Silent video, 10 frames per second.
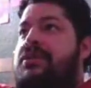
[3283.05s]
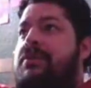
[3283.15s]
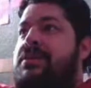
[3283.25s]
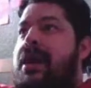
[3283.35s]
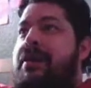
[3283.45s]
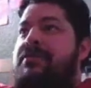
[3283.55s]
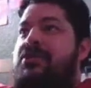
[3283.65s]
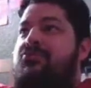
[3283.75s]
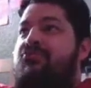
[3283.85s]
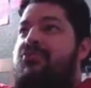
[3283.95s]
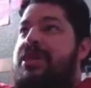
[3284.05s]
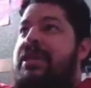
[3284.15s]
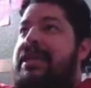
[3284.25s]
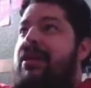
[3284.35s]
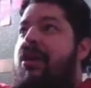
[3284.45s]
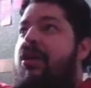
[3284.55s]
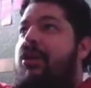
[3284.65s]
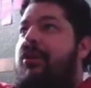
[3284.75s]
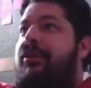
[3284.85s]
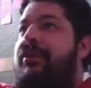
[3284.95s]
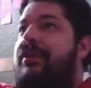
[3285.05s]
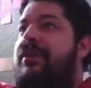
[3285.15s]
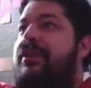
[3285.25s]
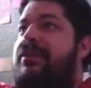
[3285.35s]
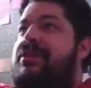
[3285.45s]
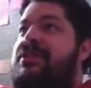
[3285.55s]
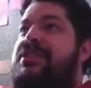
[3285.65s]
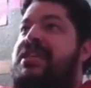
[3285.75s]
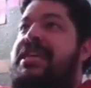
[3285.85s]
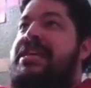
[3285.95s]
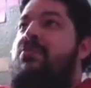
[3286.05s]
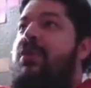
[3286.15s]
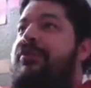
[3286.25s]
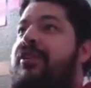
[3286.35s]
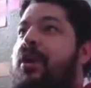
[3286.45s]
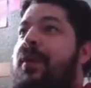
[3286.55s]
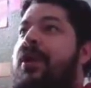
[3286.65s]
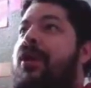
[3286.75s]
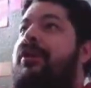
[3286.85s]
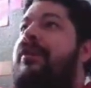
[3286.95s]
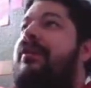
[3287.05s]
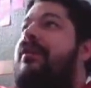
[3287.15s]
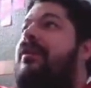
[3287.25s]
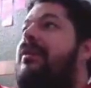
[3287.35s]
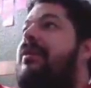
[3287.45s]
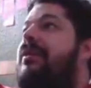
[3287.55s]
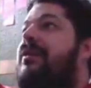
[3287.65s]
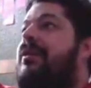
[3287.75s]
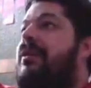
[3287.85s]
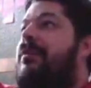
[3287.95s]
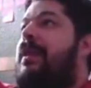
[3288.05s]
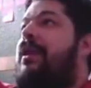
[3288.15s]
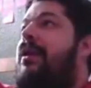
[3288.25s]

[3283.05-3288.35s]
sometimes it's really hard to see what's going on. Oh, my